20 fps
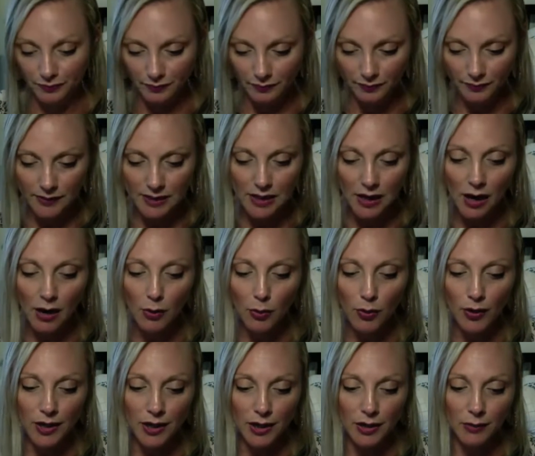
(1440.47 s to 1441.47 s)
it's all
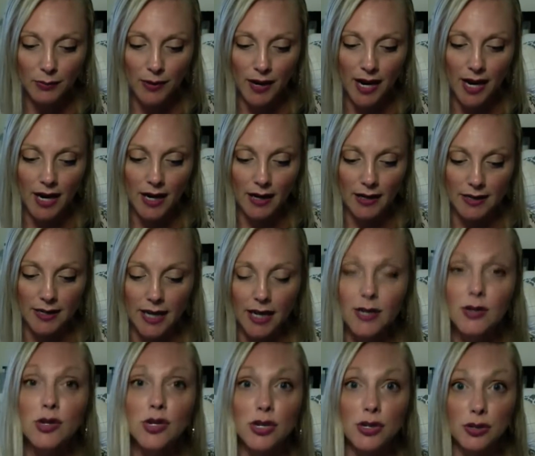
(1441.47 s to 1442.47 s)
what you're paying
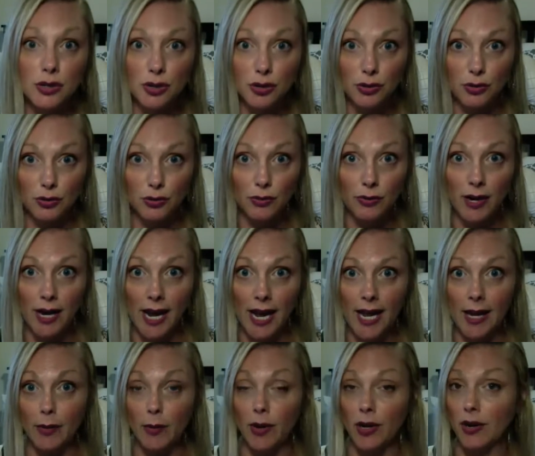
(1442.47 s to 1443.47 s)
attention to
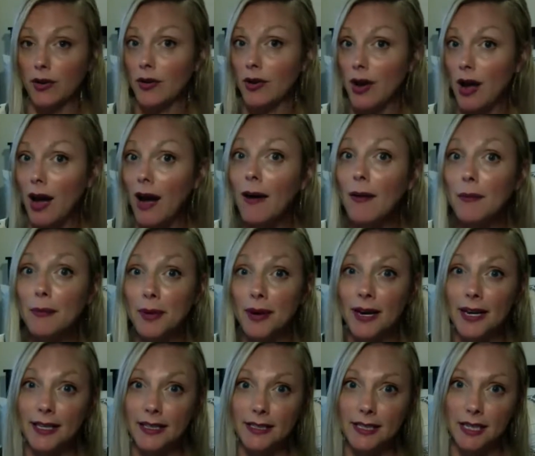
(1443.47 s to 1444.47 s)
and what you're not
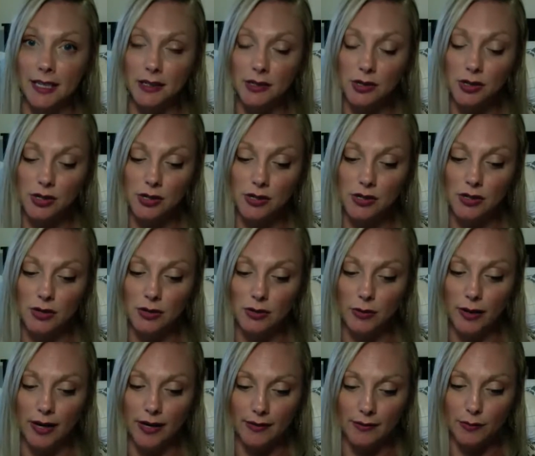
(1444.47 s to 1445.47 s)
paying attention to
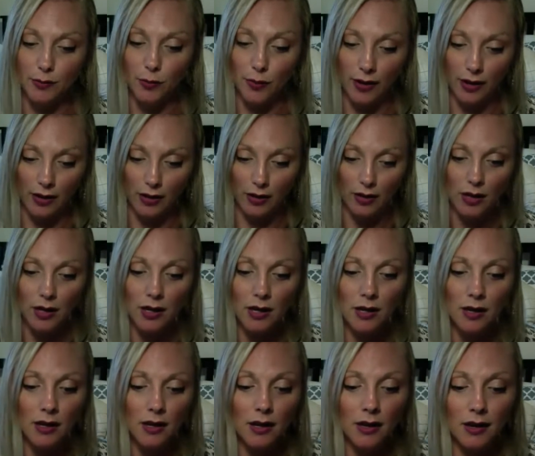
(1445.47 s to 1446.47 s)
as well.
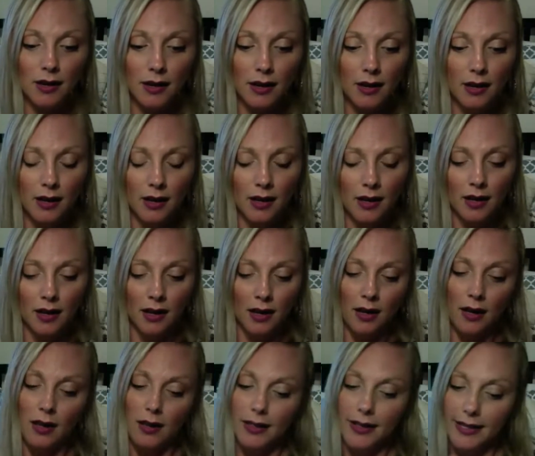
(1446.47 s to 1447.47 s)

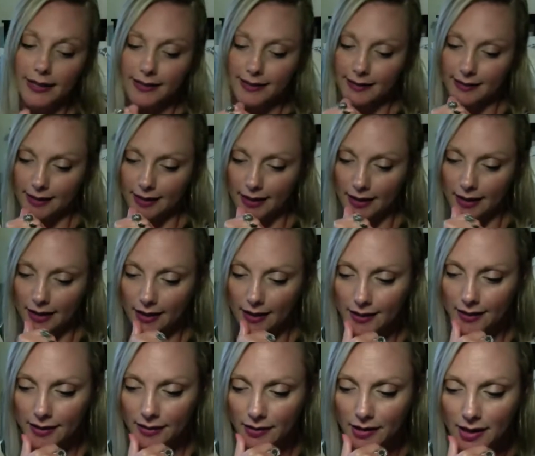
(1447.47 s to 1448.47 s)
Let's see.
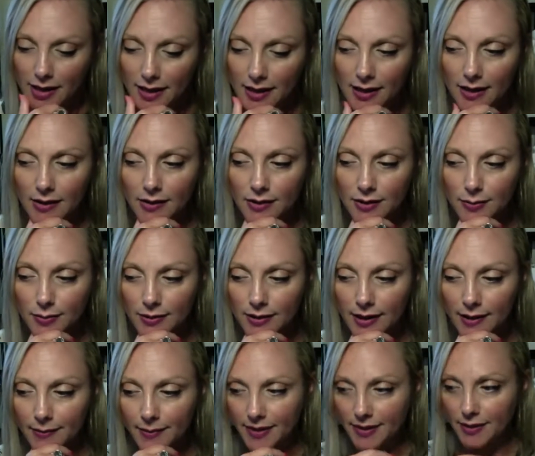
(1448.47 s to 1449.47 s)
Is there anything else with
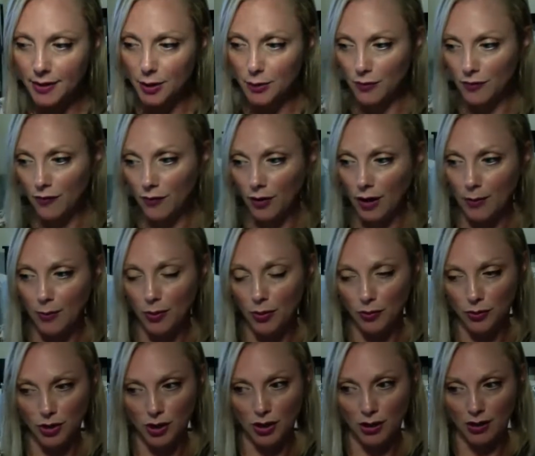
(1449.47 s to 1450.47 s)
that message before I pull
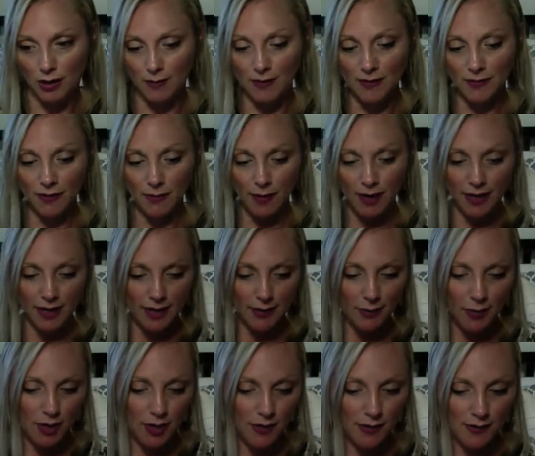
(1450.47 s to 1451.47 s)
charms for my
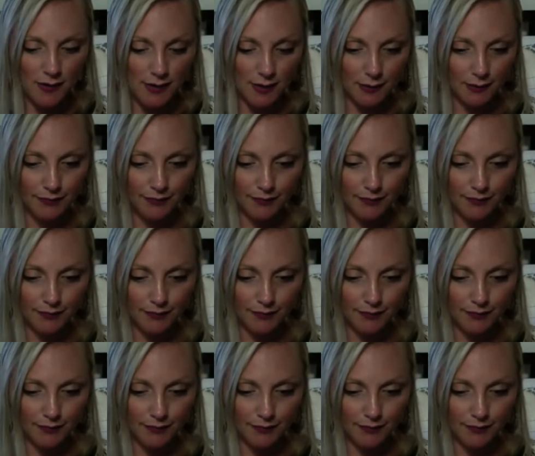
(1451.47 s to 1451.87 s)
Libras?